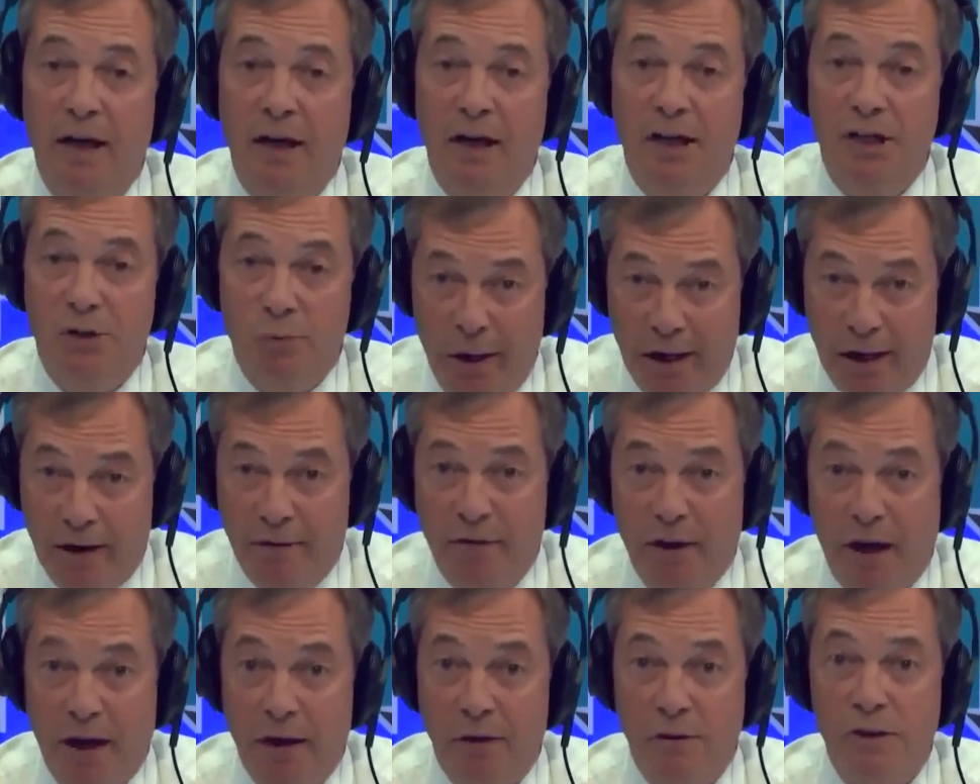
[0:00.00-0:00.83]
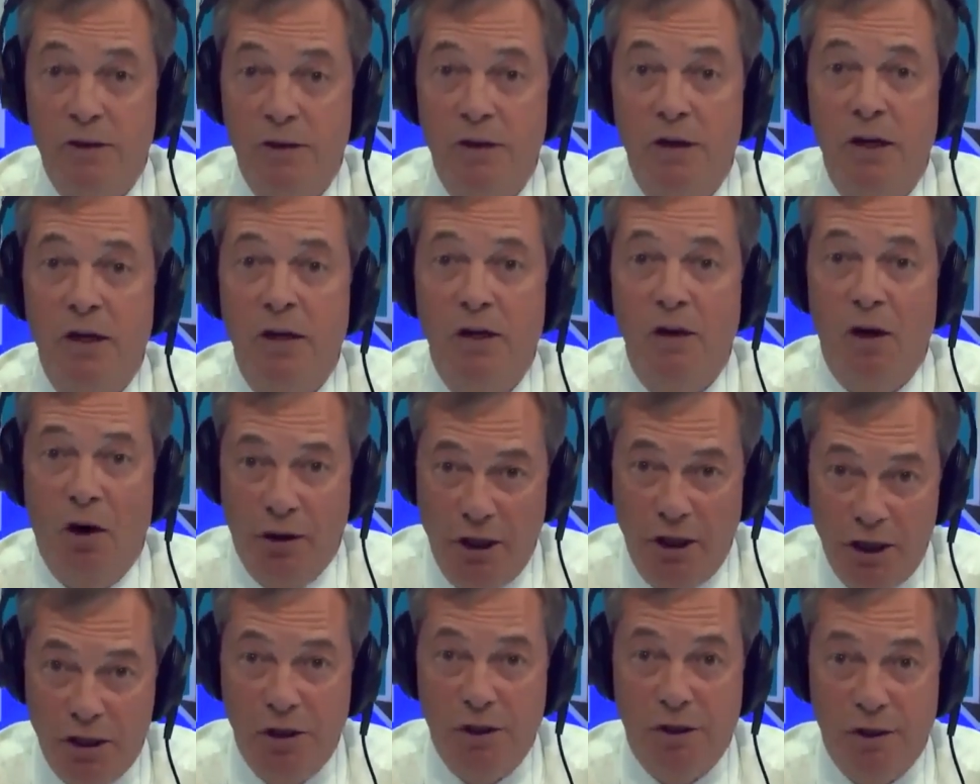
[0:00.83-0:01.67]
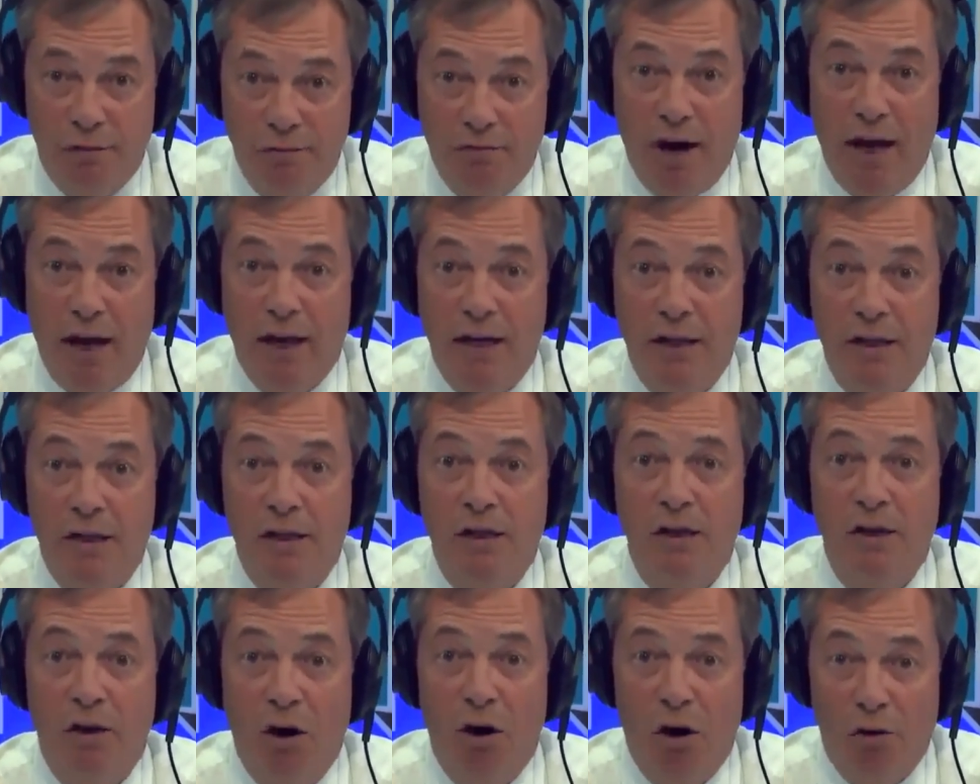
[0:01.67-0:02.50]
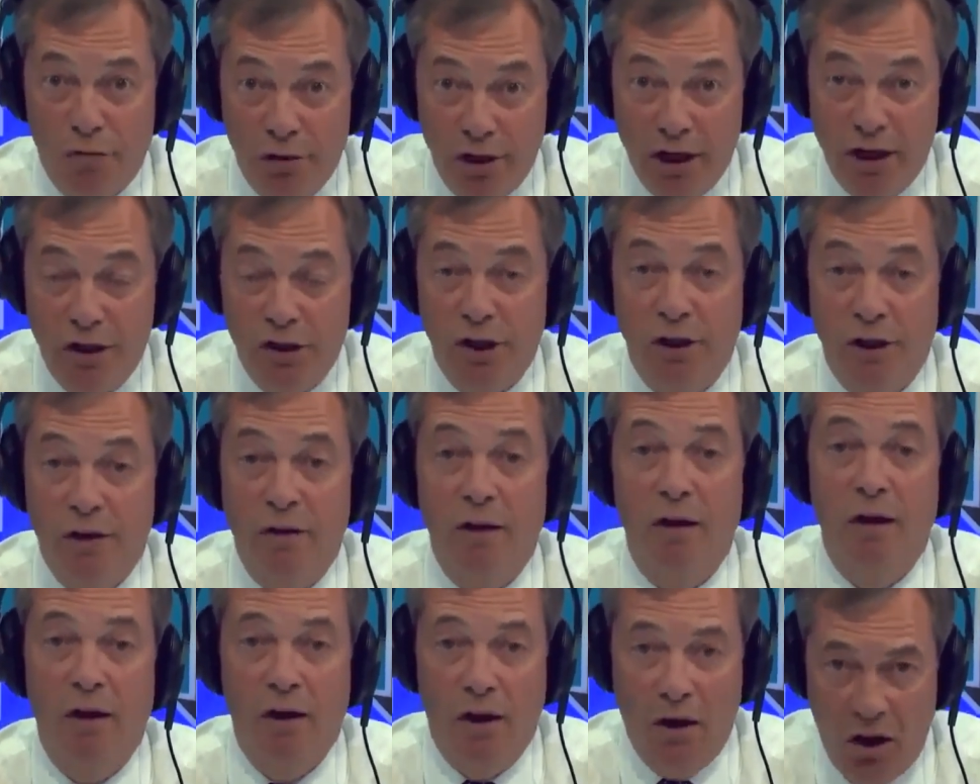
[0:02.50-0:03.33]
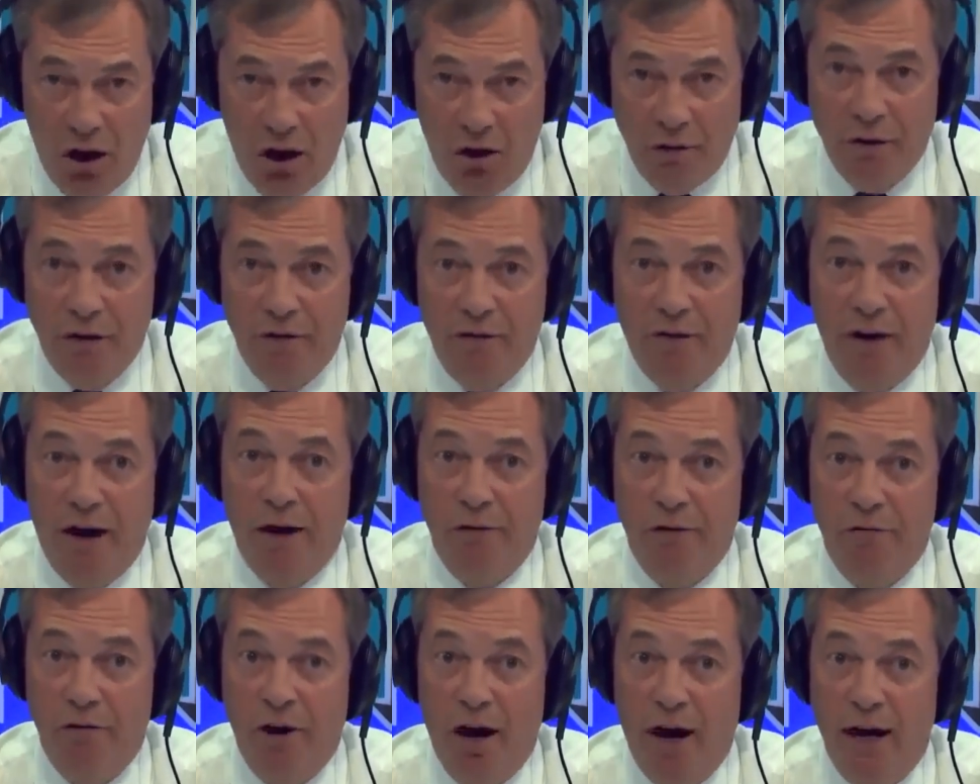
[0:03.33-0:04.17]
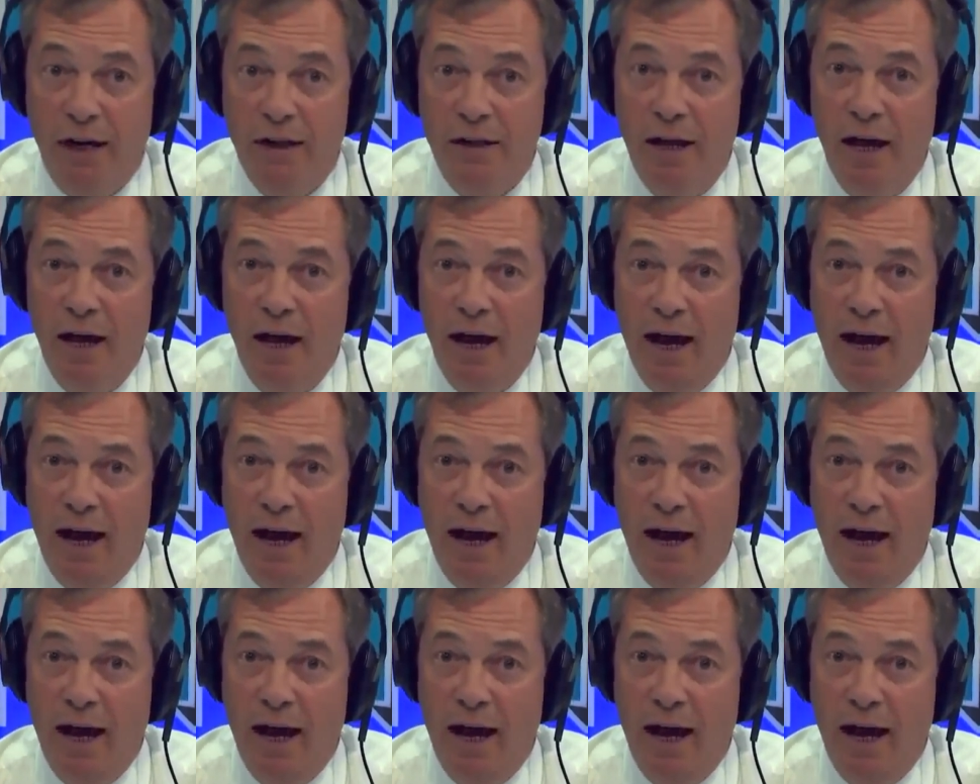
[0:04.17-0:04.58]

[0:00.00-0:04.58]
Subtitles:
as well as those on issues of race or religion on the far right.